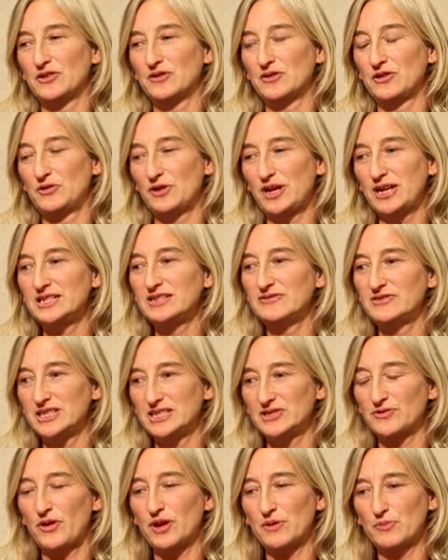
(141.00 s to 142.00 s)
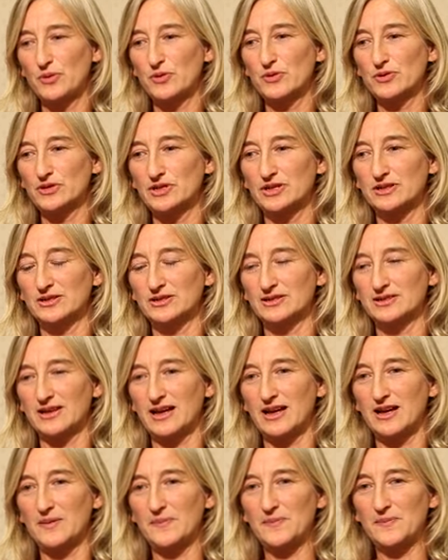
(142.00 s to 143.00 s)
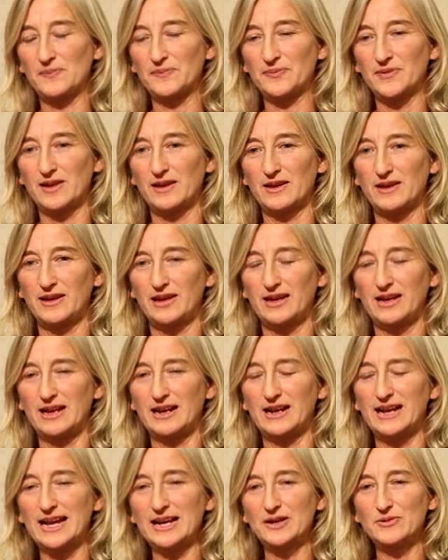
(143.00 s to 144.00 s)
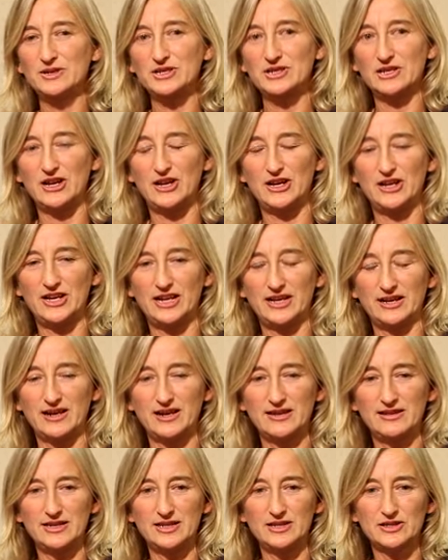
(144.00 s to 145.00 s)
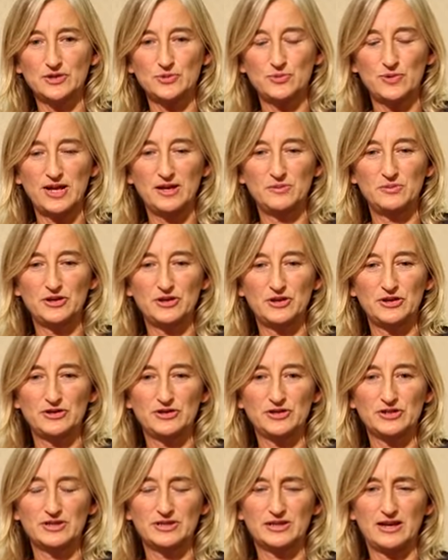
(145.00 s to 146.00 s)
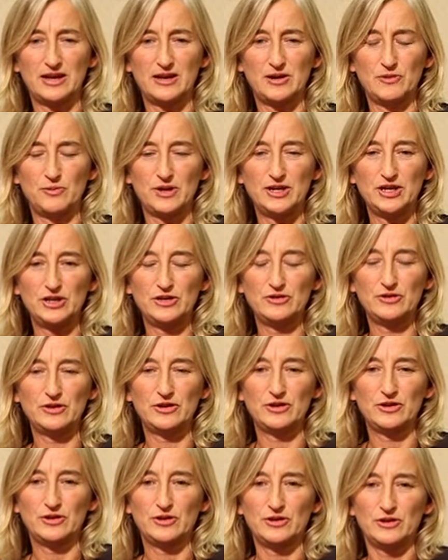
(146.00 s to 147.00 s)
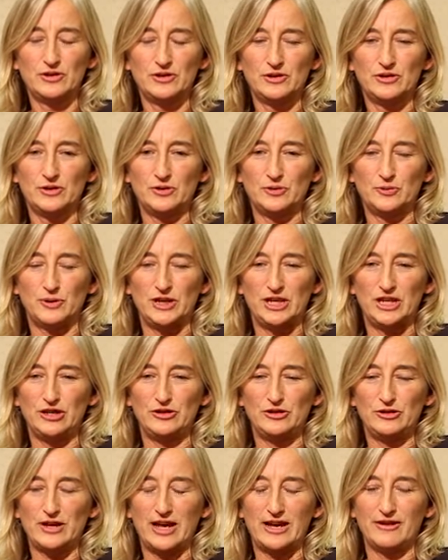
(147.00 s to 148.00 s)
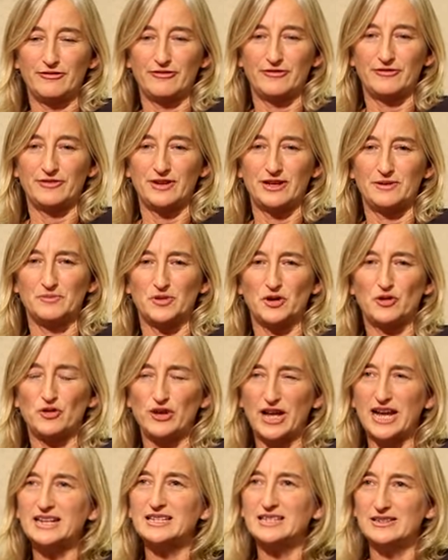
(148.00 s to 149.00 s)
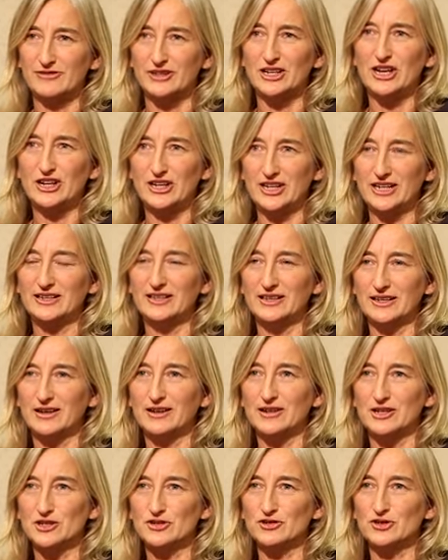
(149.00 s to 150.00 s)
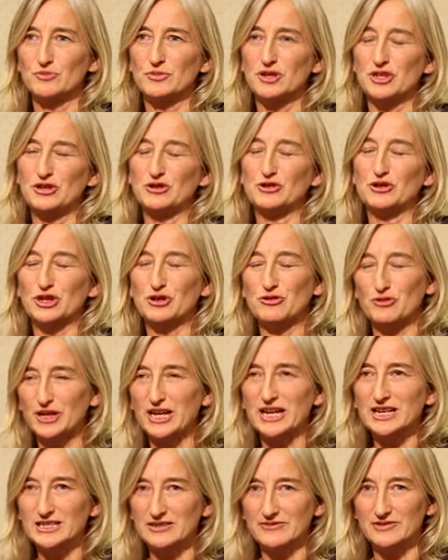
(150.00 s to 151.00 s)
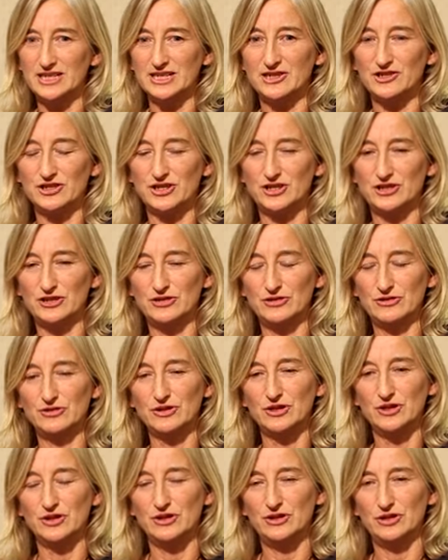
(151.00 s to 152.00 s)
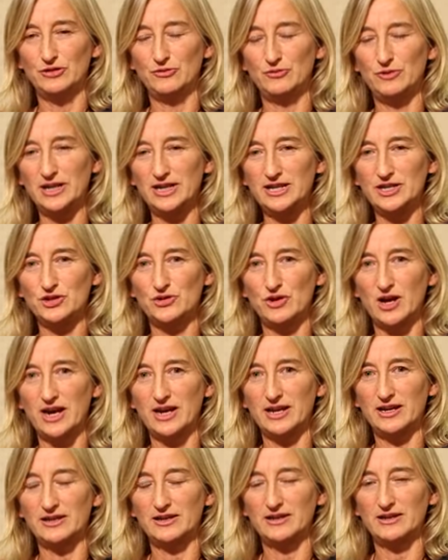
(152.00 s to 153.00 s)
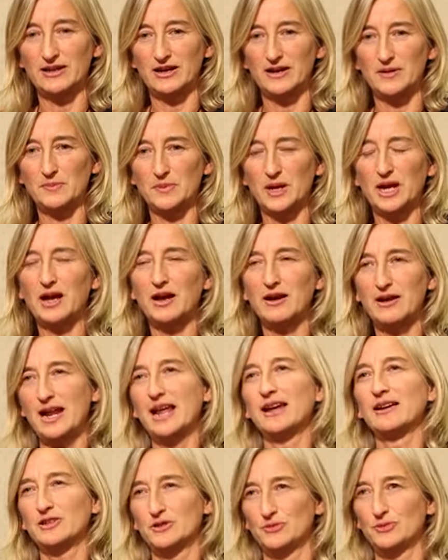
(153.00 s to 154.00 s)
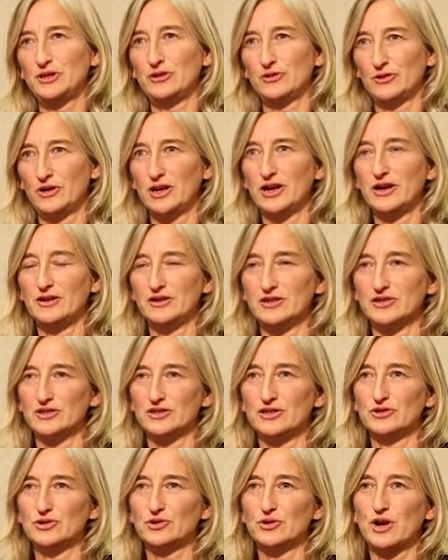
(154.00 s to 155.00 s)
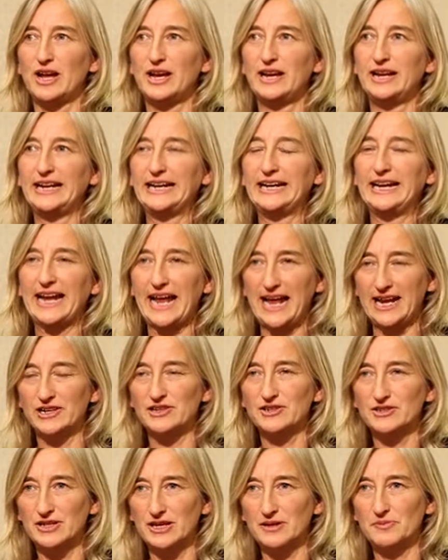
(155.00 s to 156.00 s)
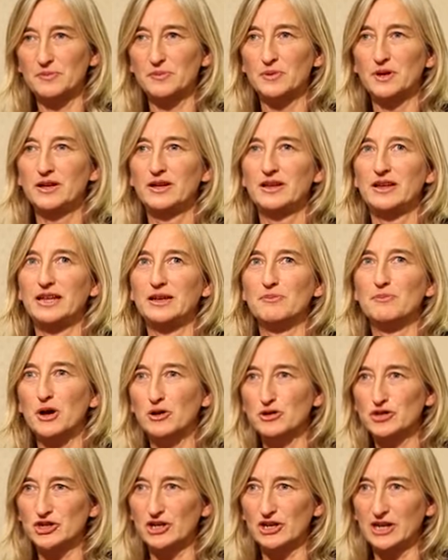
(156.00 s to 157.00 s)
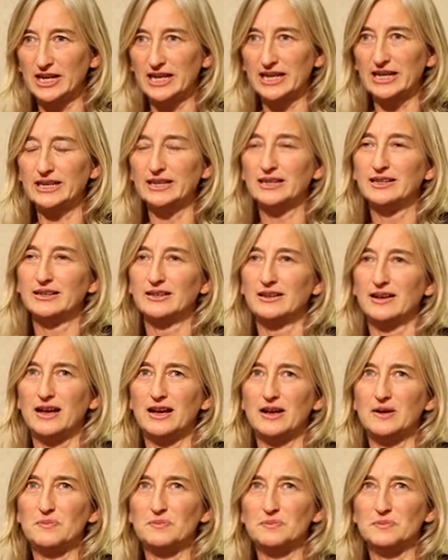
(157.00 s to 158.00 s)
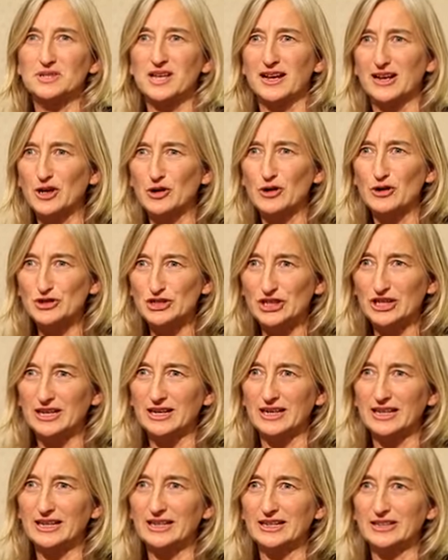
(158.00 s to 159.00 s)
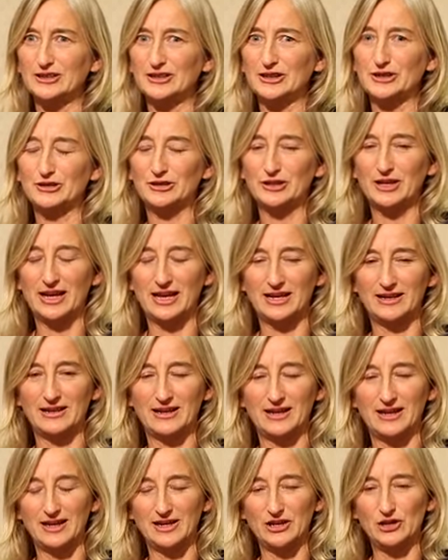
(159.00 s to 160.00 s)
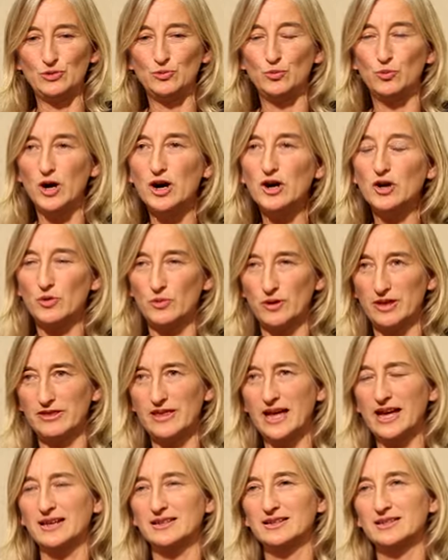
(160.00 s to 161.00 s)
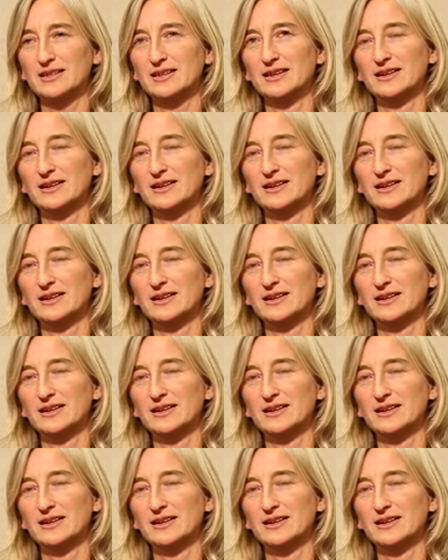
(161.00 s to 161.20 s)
creativity is very important in language learning, I think, as well, because when you have creative learning in the classroom and you're a creative teacher, you really try and connect with your learners. You try and engage them emotionally, psychologically, and you work with that.